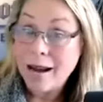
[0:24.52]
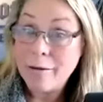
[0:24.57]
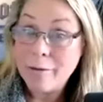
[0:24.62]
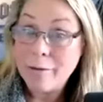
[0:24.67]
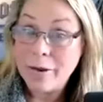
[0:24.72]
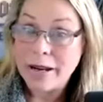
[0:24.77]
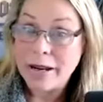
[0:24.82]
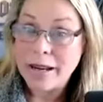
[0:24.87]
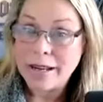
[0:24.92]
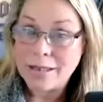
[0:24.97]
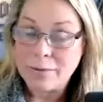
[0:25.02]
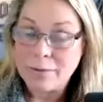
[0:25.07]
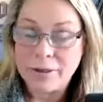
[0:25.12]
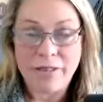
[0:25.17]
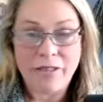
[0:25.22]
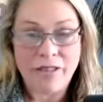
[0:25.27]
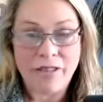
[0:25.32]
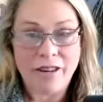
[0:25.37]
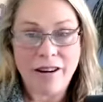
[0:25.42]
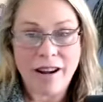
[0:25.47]
Because believe
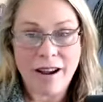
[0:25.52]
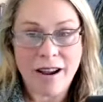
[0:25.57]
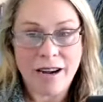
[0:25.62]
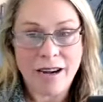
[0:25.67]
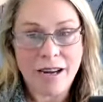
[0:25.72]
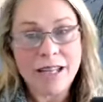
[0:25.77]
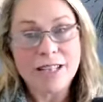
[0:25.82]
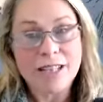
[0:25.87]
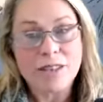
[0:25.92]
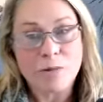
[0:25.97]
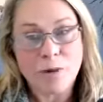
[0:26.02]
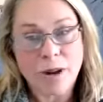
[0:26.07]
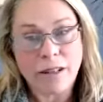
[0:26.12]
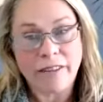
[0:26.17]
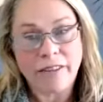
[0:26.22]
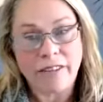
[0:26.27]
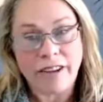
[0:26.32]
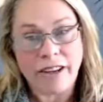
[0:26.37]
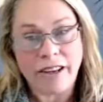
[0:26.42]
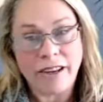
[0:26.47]
it or not, it's
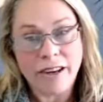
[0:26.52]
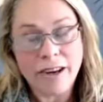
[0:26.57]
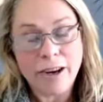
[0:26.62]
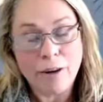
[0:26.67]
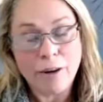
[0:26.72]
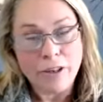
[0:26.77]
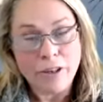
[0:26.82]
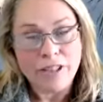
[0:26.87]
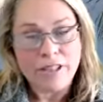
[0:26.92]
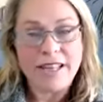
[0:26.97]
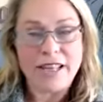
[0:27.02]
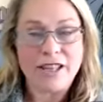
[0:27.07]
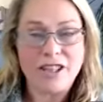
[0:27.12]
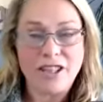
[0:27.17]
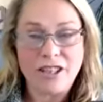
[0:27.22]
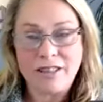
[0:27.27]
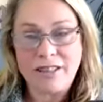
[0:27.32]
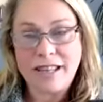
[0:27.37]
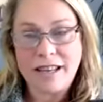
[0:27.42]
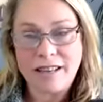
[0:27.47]
relevant. We just had
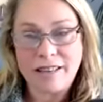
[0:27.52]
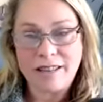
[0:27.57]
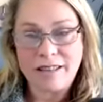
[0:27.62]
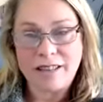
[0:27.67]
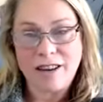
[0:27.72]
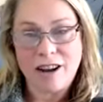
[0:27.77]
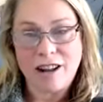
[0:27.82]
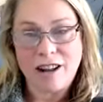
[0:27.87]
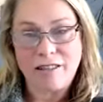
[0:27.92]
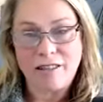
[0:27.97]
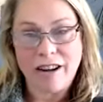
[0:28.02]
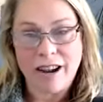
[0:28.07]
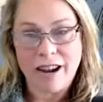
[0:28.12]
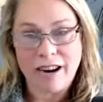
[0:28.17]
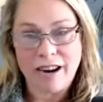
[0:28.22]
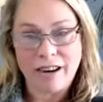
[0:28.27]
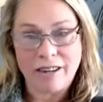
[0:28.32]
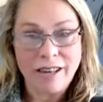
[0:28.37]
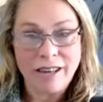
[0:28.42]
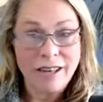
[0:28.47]
two sales in
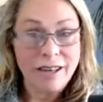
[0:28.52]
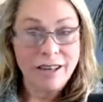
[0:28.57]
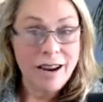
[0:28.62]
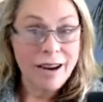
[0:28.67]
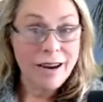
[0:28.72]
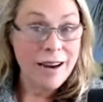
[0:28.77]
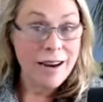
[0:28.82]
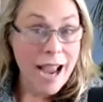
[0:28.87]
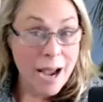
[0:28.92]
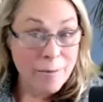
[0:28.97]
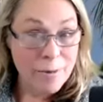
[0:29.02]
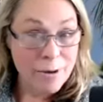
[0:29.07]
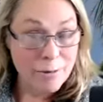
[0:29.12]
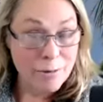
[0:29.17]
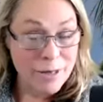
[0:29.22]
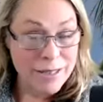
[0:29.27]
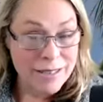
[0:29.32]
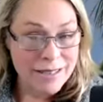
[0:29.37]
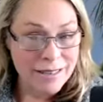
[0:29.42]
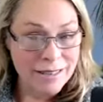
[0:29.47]
Colorado, happened
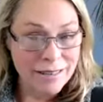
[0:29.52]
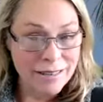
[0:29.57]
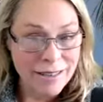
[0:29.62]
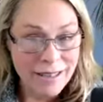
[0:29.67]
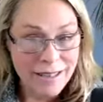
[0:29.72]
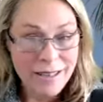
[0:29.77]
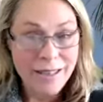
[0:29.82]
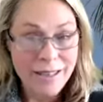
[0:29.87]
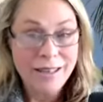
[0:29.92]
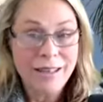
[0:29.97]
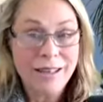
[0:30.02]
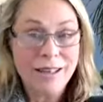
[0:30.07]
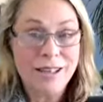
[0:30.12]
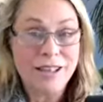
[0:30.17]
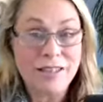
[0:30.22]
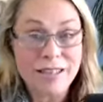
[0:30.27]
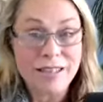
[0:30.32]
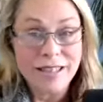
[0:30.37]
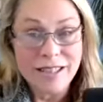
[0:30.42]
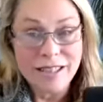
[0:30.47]
recently
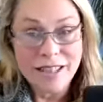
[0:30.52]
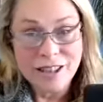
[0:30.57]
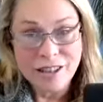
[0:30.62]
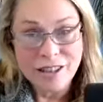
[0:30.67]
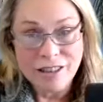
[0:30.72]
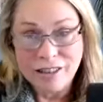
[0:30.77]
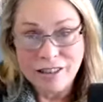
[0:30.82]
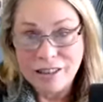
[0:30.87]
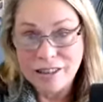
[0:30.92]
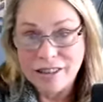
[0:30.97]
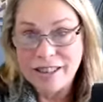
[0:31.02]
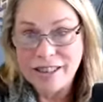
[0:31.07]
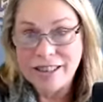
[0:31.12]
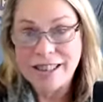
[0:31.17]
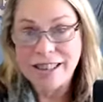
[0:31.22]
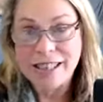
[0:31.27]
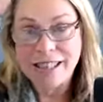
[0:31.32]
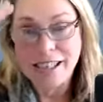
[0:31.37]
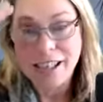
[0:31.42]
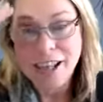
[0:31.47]
using digital
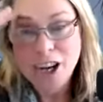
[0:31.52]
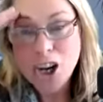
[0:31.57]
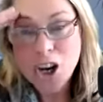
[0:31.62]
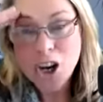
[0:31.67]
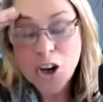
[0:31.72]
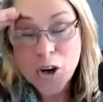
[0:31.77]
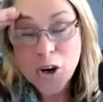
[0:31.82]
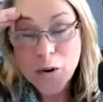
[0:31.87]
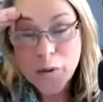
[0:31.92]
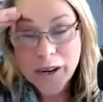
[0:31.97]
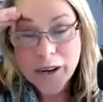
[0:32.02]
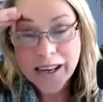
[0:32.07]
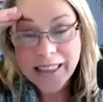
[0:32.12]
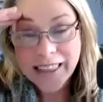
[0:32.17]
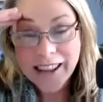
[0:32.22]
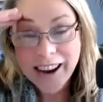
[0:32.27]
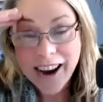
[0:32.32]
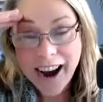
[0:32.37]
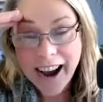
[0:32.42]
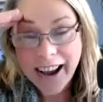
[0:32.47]
currency. Who would have
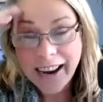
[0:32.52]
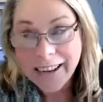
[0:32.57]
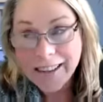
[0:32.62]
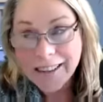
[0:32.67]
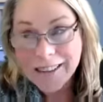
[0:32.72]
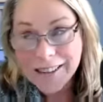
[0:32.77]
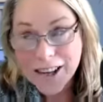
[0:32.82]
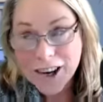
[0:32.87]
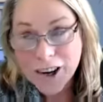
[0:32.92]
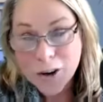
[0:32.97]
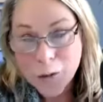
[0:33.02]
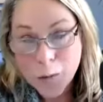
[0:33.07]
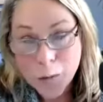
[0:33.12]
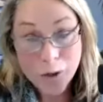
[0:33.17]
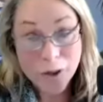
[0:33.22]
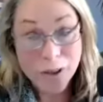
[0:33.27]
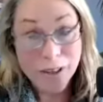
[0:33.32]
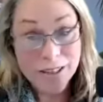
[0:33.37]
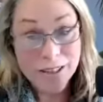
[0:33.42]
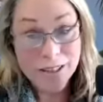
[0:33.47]
thought? So we're
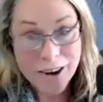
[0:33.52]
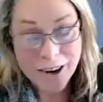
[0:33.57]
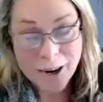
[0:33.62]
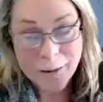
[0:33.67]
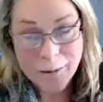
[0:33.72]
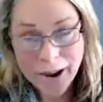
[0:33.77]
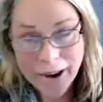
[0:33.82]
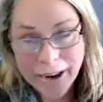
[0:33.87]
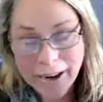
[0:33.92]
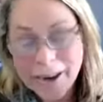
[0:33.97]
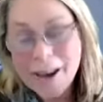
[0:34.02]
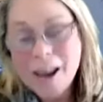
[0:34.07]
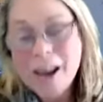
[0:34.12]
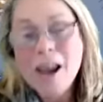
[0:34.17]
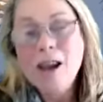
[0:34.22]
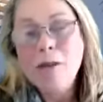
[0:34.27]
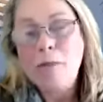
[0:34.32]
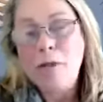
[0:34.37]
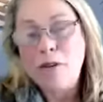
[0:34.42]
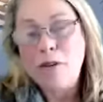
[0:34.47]
going to talk about it.
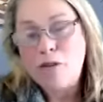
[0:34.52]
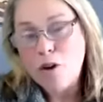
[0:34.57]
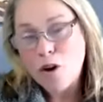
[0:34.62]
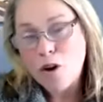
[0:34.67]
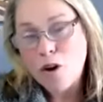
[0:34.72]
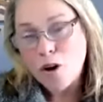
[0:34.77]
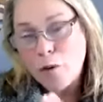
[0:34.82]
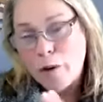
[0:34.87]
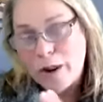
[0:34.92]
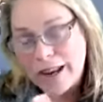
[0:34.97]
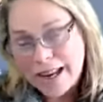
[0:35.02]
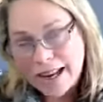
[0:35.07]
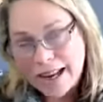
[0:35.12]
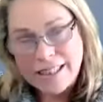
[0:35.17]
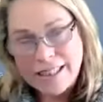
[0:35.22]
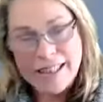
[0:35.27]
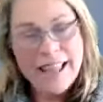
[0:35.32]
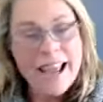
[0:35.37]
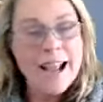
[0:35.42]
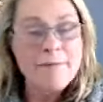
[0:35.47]
Before we get
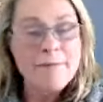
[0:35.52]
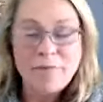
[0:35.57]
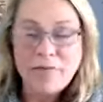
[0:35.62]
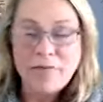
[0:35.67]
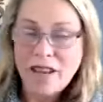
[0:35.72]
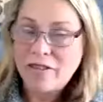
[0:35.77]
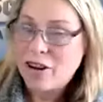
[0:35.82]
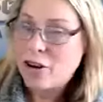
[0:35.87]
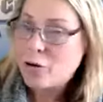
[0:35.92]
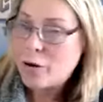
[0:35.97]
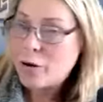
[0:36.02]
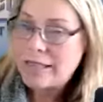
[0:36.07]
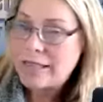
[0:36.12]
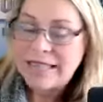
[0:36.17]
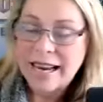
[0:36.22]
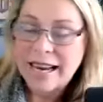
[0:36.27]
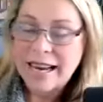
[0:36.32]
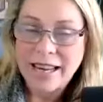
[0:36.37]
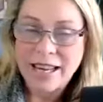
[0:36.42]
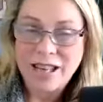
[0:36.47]
to that, give you a quick
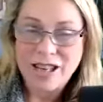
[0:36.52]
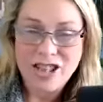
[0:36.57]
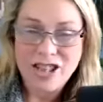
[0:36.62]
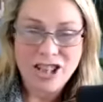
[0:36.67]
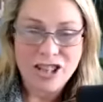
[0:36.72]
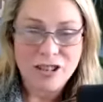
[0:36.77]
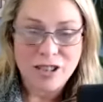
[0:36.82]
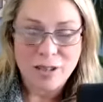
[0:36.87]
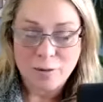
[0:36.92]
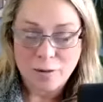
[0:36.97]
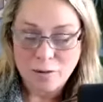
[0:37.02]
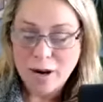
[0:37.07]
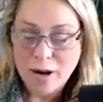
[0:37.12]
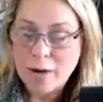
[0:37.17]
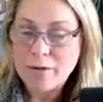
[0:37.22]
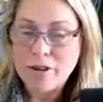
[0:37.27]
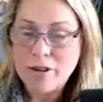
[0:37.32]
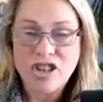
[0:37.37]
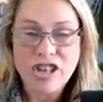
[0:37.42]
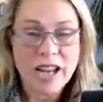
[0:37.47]
second to subscribe
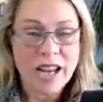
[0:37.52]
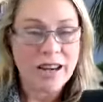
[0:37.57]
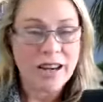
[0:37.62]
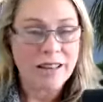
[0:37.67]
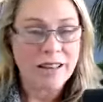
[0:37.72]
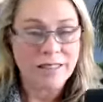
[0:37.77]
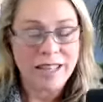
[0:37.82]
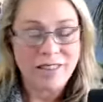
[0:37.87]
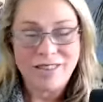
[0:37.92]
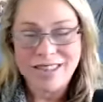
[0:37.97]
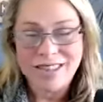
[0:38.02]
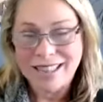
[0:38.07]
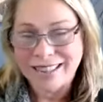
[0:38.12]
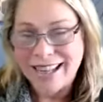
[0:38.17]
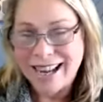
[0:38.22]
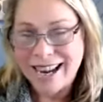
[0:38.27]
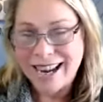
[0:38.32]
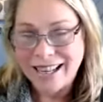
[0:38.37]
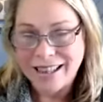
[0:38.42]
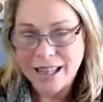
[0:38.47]
to the channel, give us a
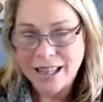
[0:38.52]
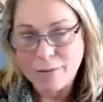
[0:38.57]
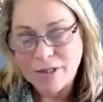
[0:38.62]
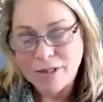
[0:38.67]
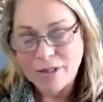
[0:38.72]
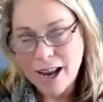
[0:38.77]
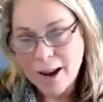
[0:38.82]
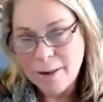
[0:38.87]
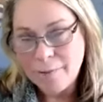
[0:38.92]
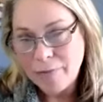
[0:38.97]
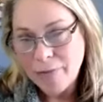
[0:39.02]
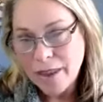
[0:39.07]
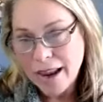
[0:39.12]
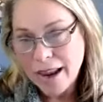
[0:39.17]
like, thumbs up,